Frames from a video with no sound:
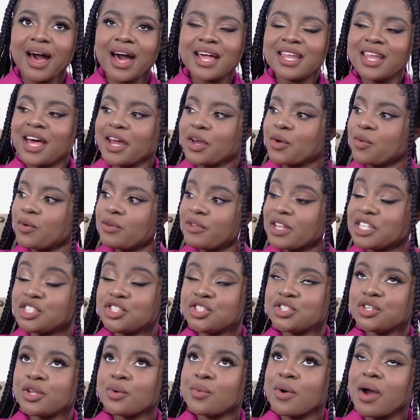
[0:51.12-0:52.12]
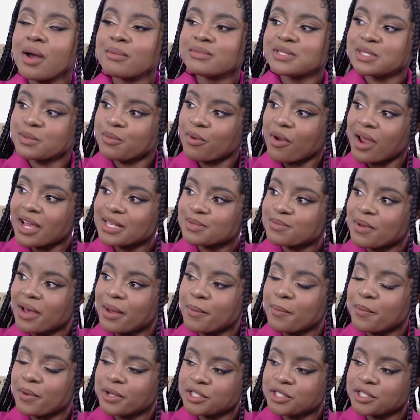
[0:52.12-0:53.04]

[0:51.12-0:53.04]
I like all of it. Do you know what I'm surprised by?